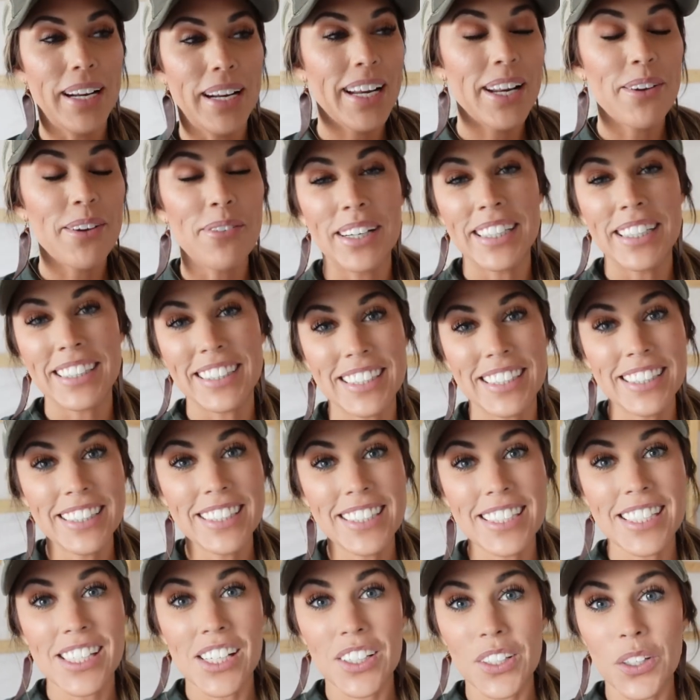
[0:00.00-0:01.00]
anyways,
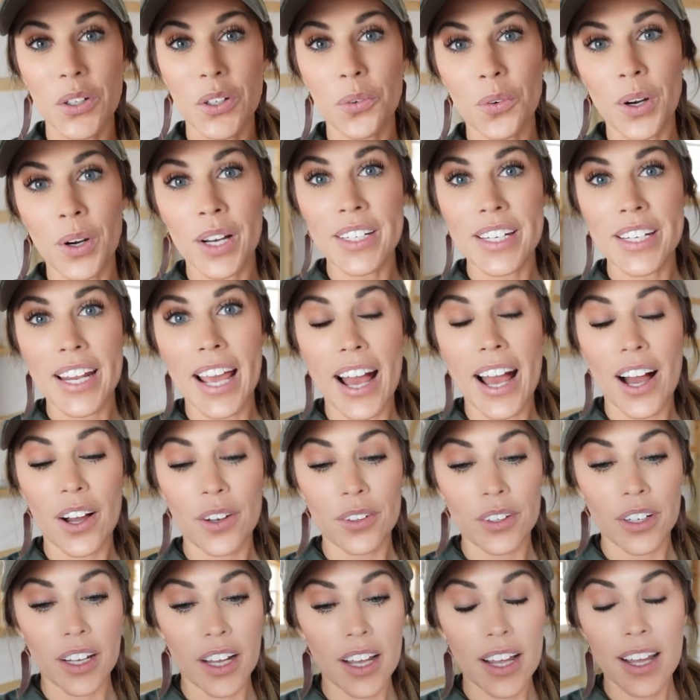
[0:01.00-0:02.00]
this is a little
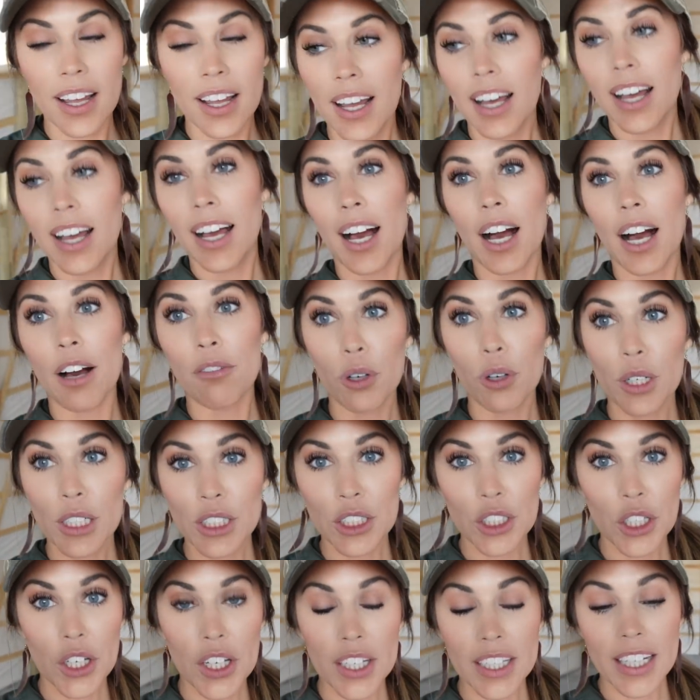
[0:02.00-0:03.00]
rundown of what
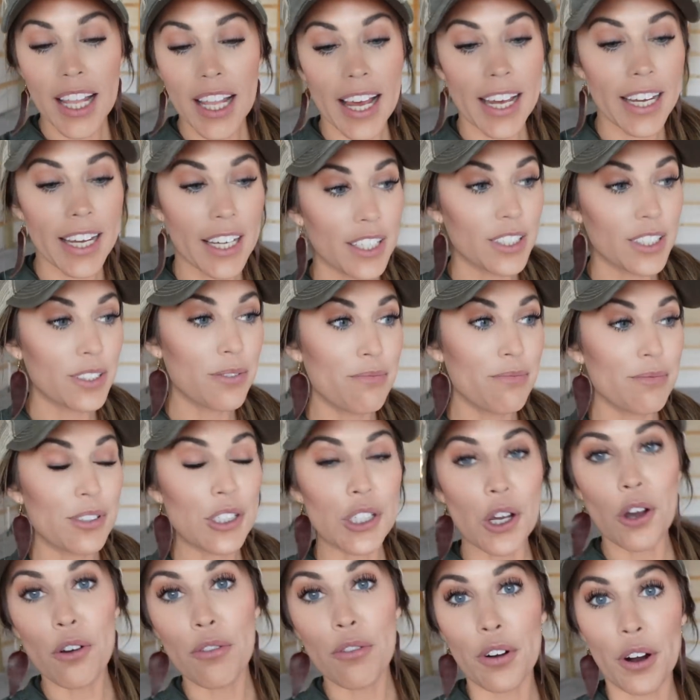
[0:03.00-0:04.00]
it's looking like
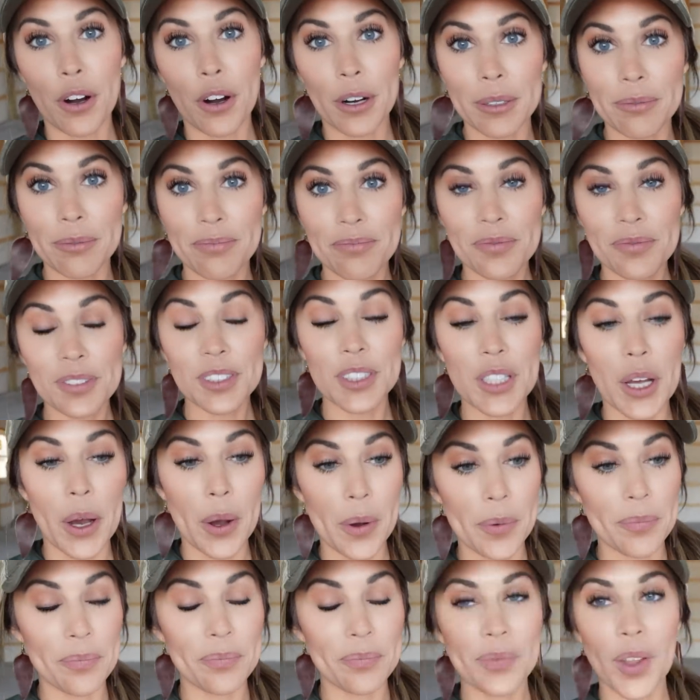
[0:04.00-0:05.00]
so far.
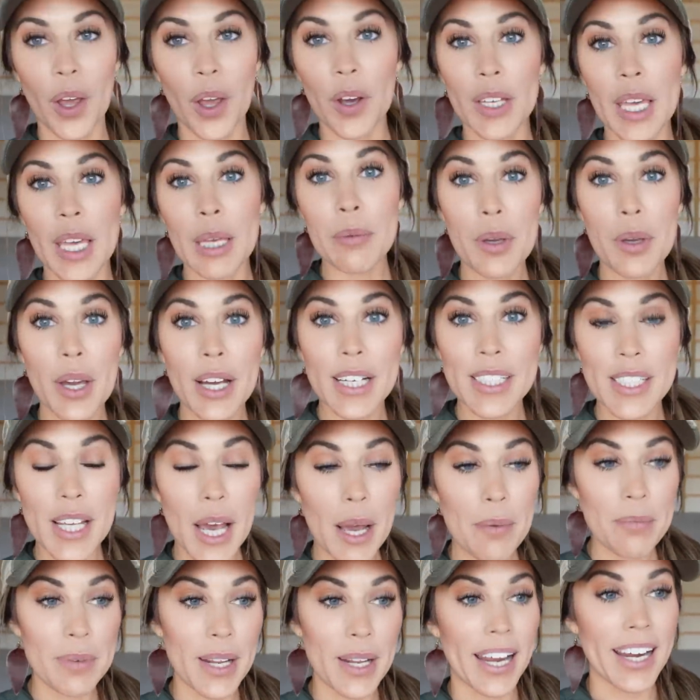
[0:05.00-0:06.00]
So I'll keep you guys
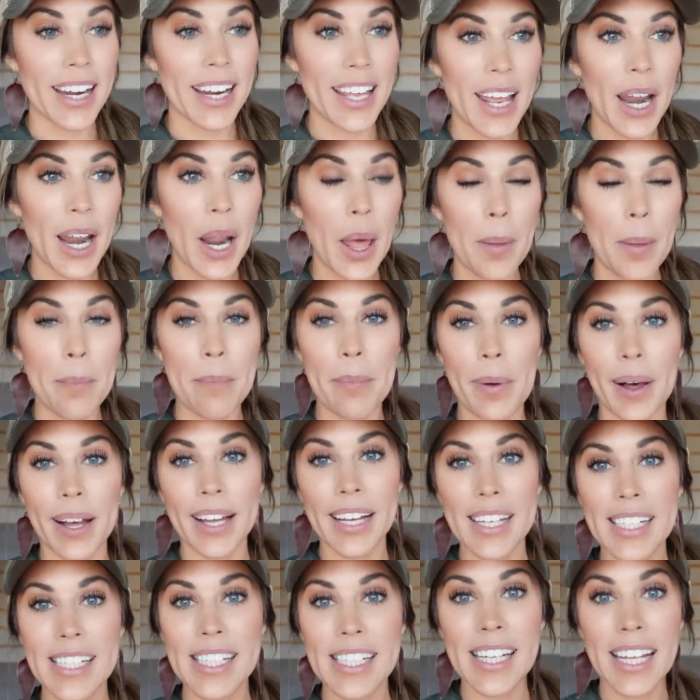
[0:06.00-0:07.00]
updated,
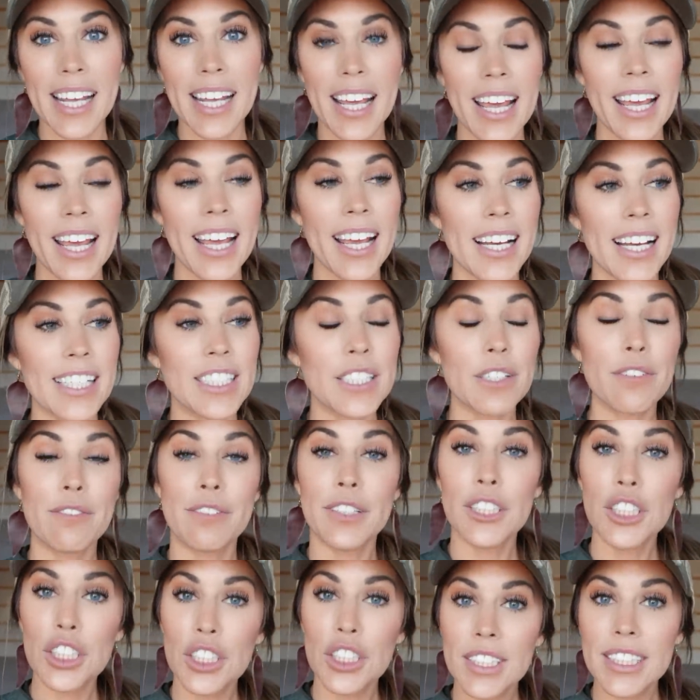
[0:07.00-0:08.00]
but It's
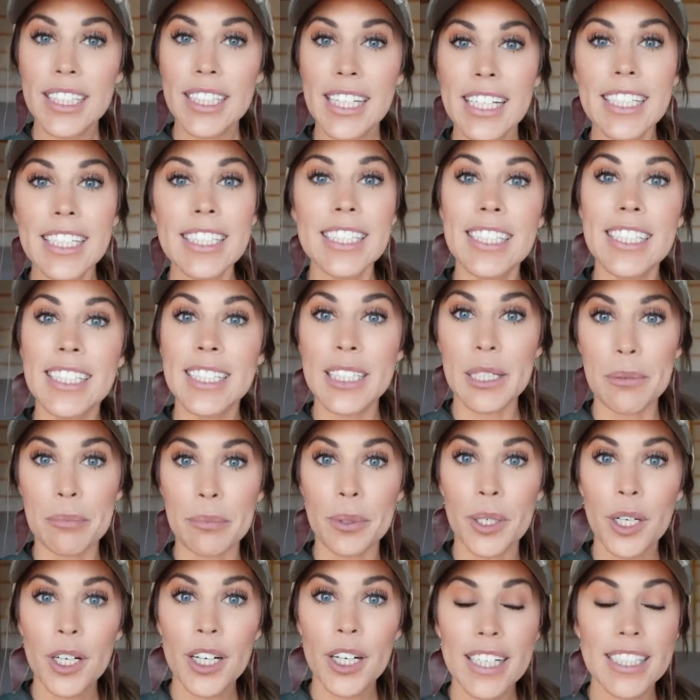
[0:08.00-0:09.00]
officially
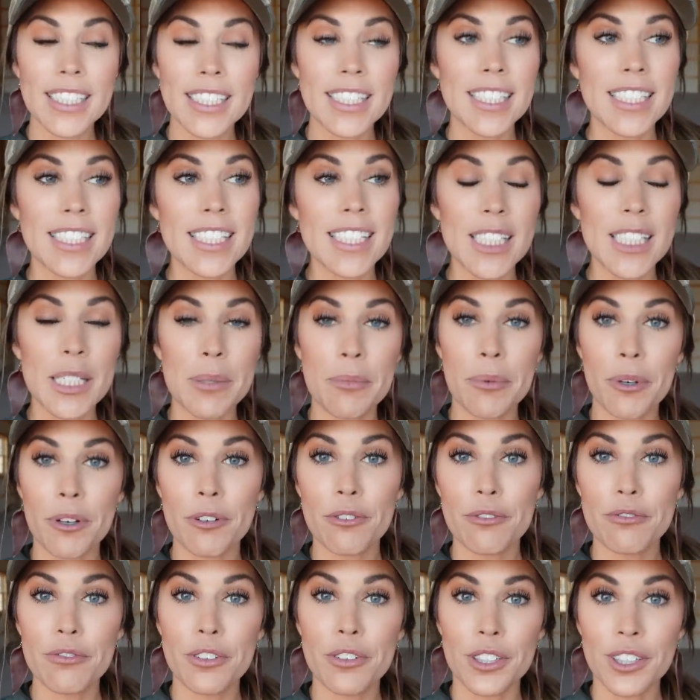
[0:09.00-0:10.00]
December. It's December
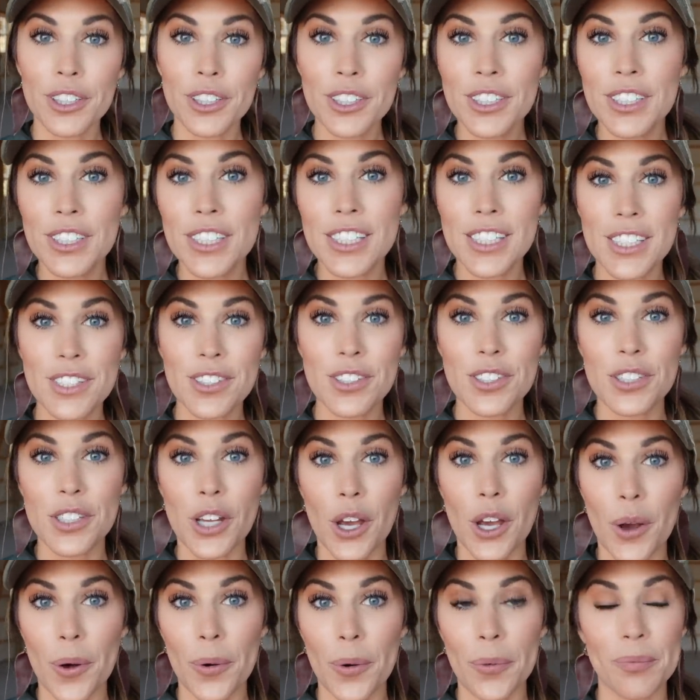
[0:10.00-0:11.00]
1st.
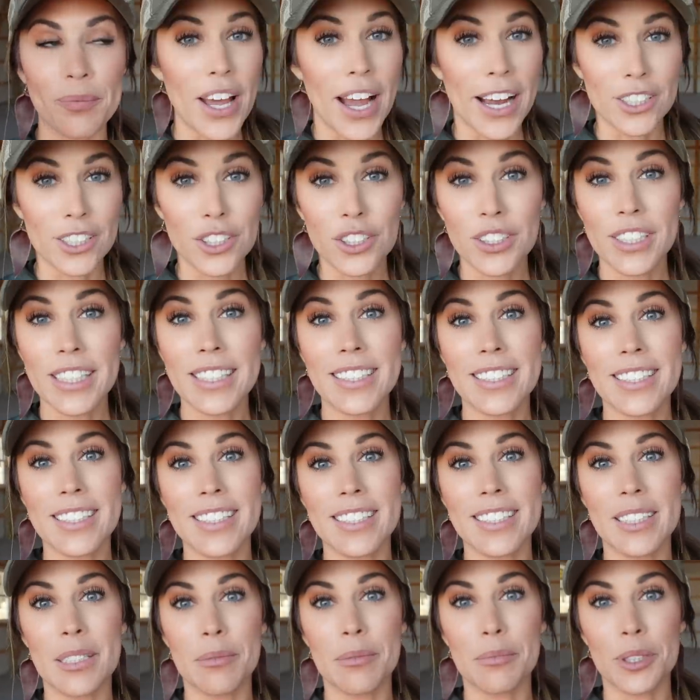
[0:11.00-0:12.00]
So actually it's
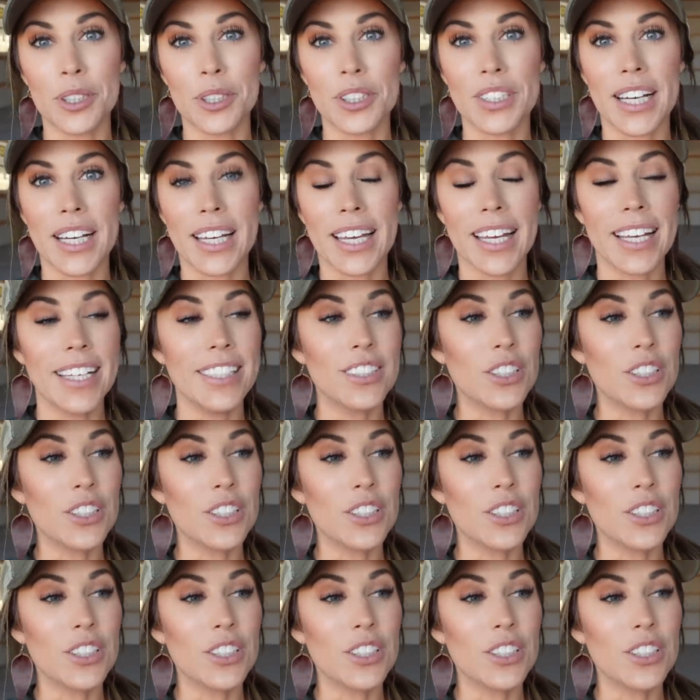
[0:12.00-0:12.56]
December 2nd.